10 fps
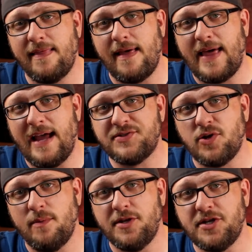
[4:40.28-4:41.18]
of that live
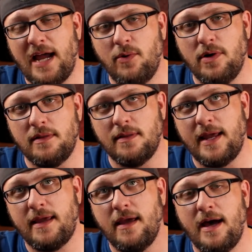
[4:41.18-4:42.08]
stream, which I will
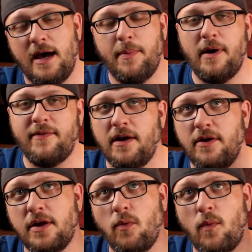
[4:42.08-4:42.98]
link up above here,
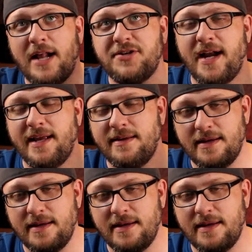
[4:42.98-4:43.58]
you can watch it.